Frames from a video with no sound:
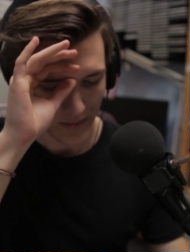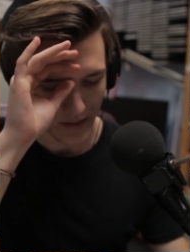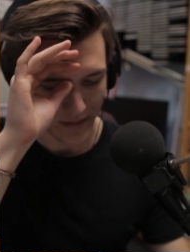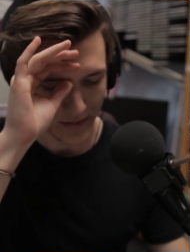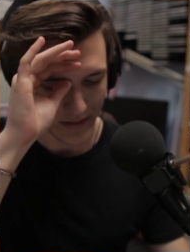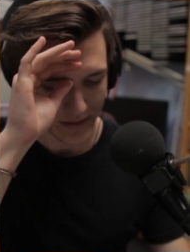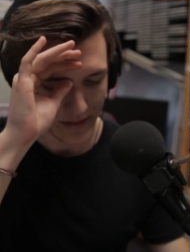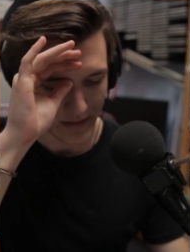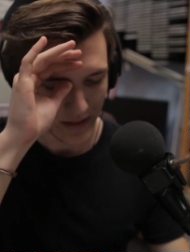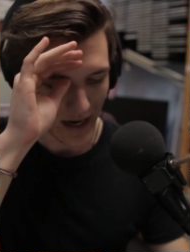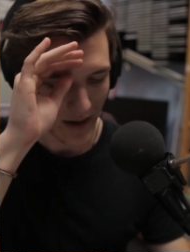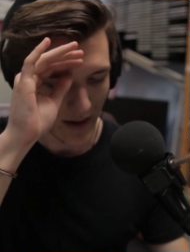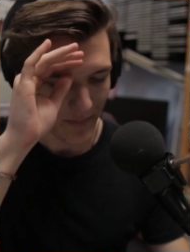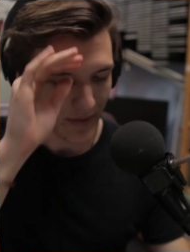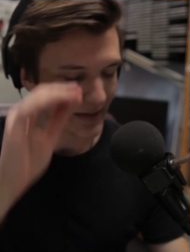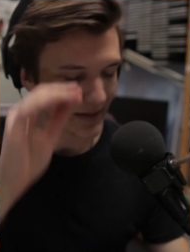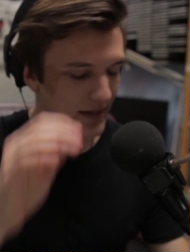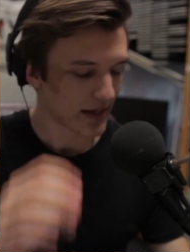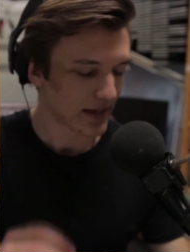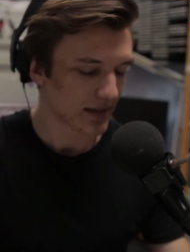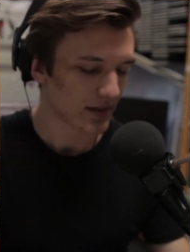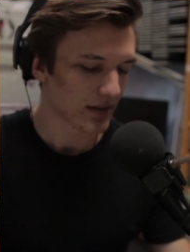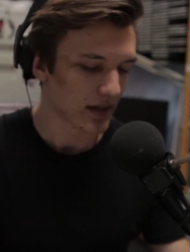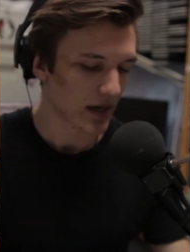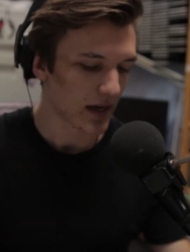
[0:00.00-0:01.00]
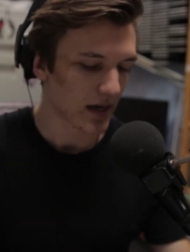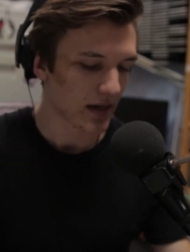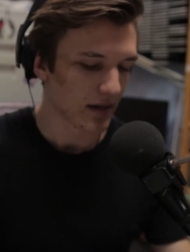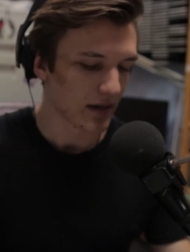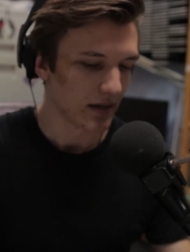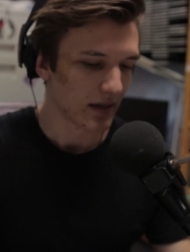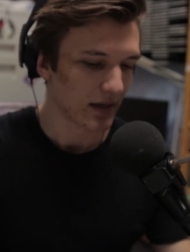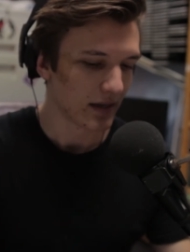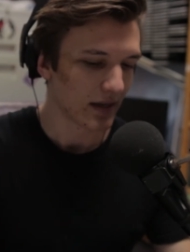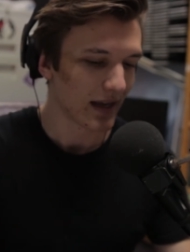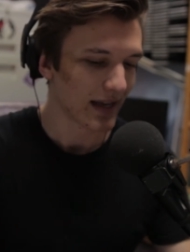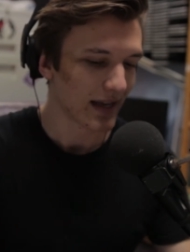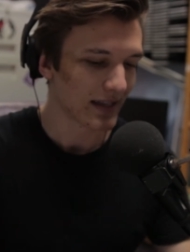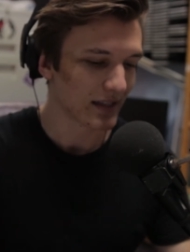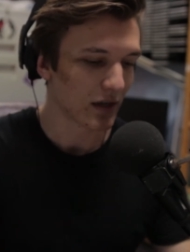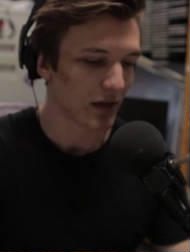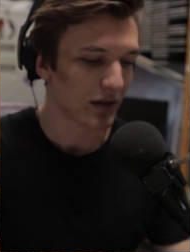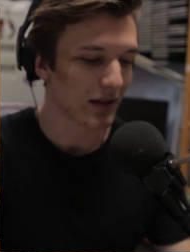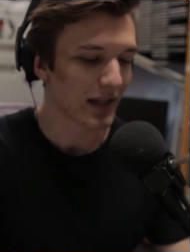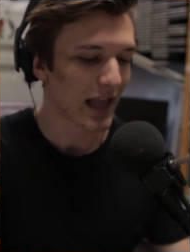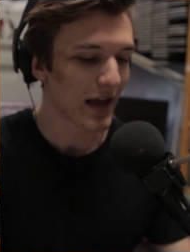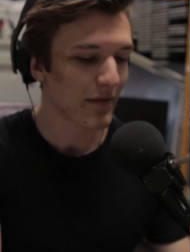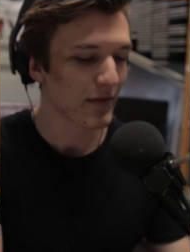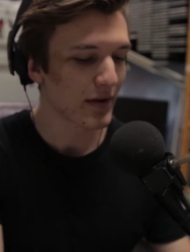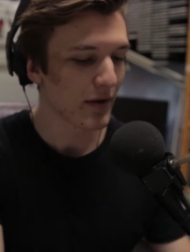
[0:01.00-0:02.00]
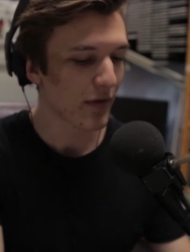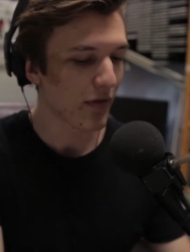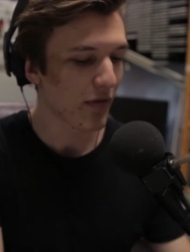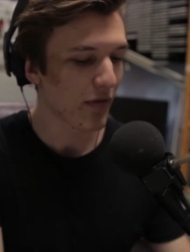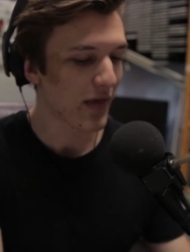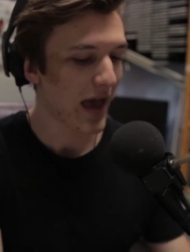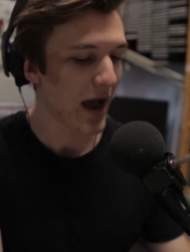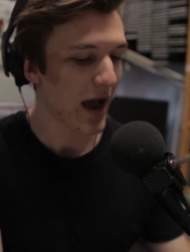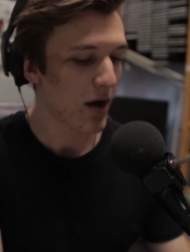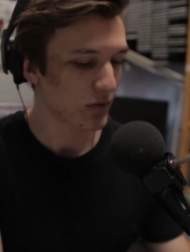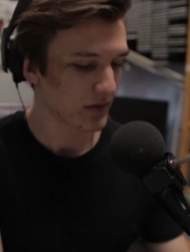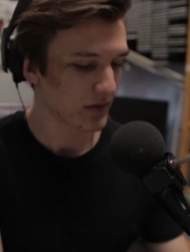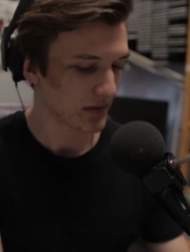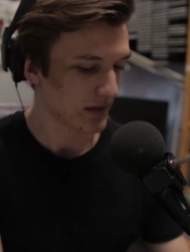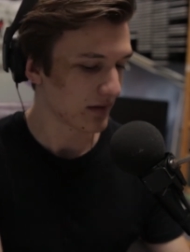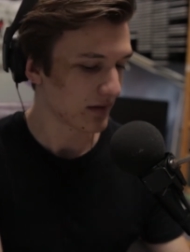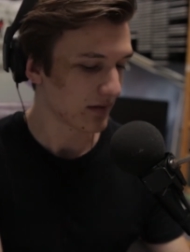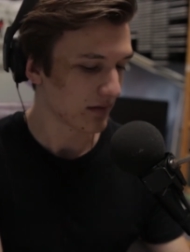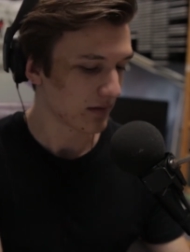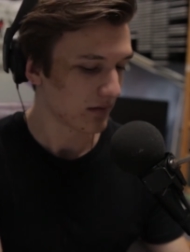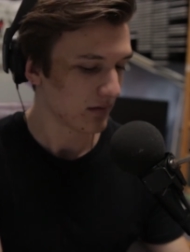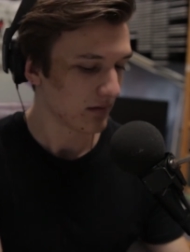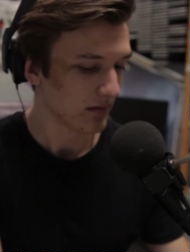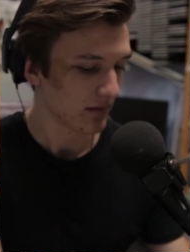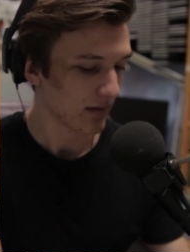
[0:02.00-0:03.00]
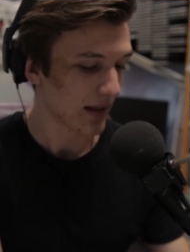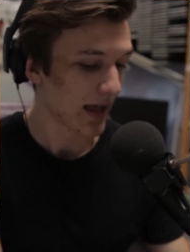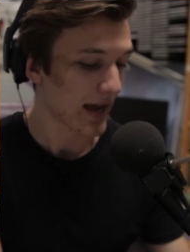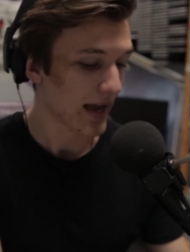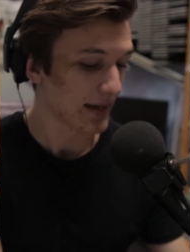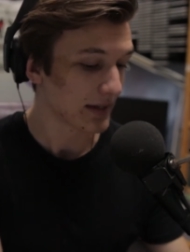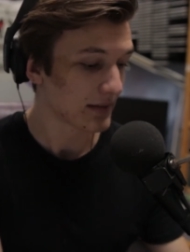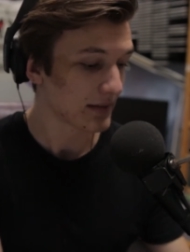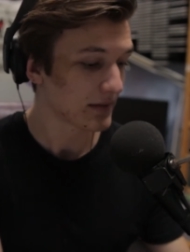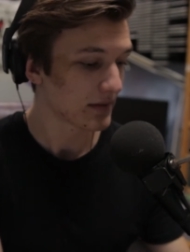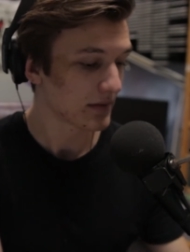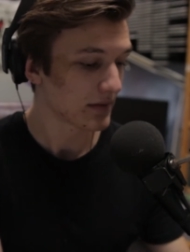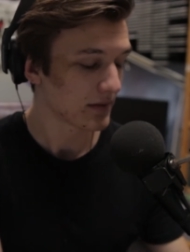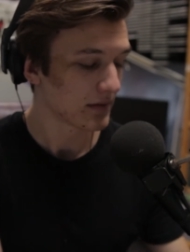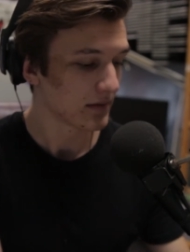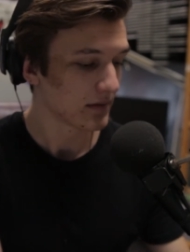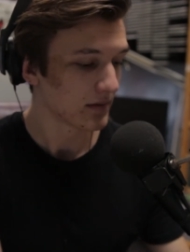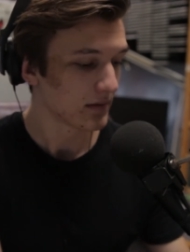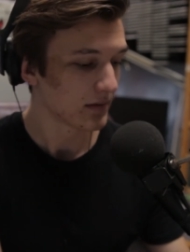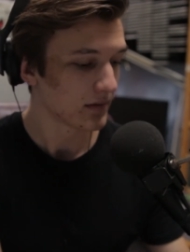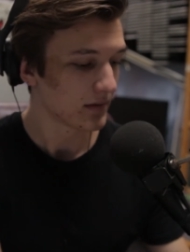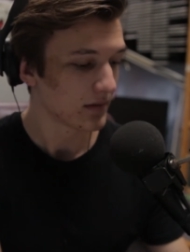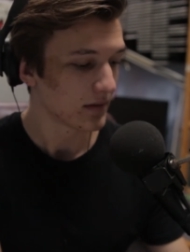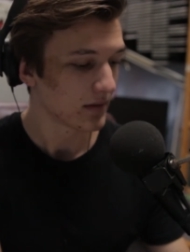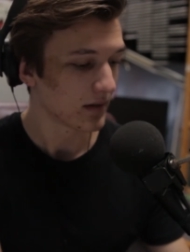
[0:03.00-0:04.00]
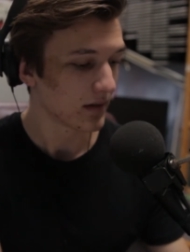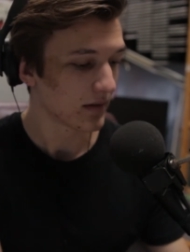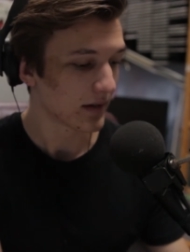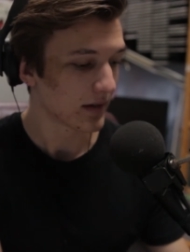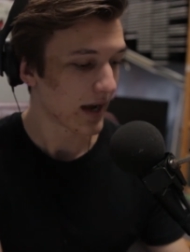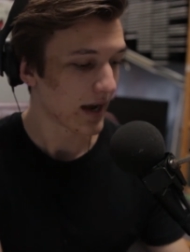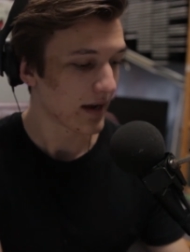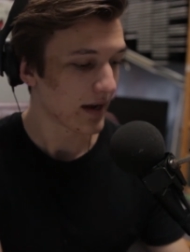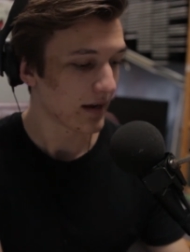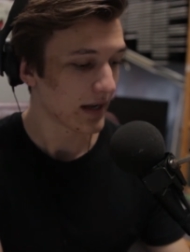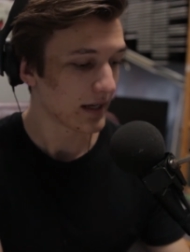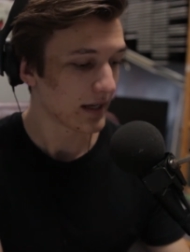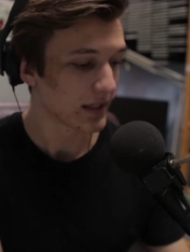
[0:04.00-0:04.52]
this comment has uh, has eleven thousand likes, okay?